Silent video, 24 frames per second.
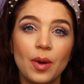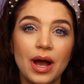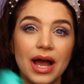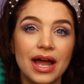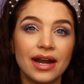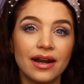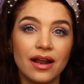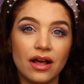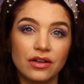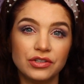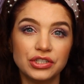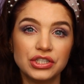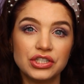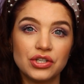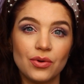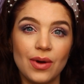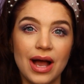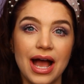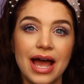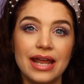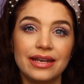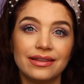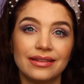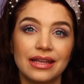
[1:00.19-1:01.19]
on. I'll just go
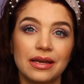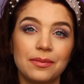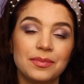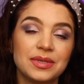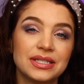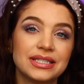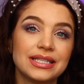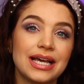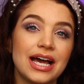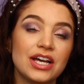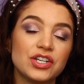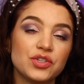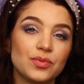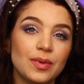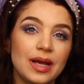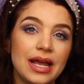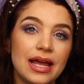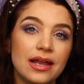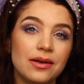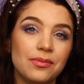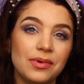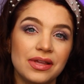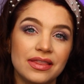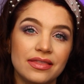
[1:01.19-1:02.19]
ahead and like massage my
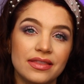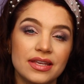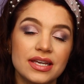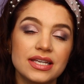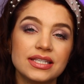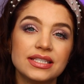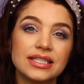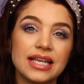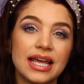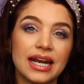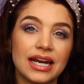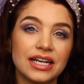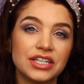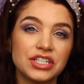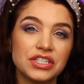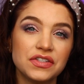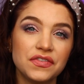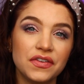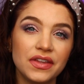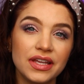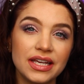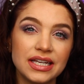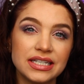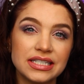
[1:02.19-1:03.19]
head with this and I just
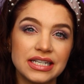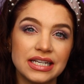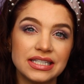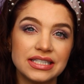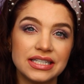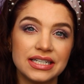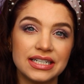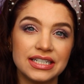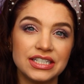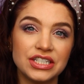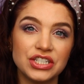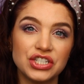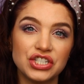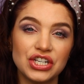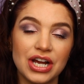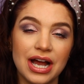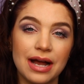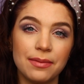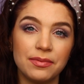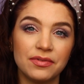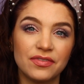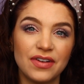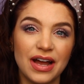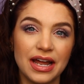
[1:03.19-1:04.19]
feel like it does a nice
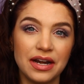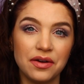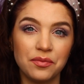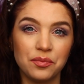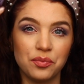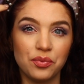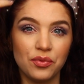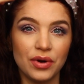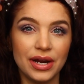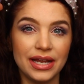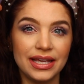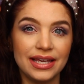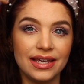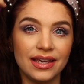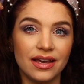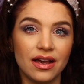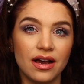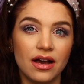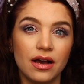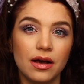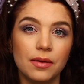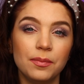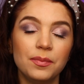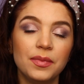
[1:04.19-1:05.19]
job of kind of breaking
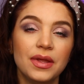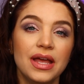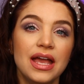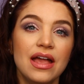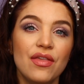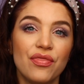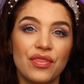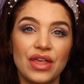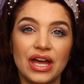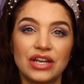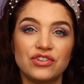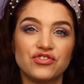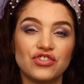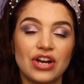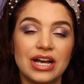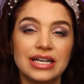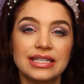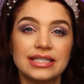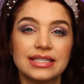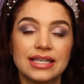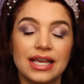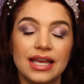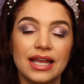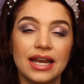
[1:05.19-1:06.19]
up that dry
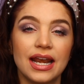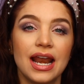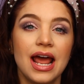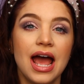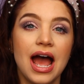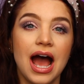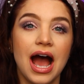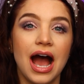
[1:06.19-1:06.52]
skin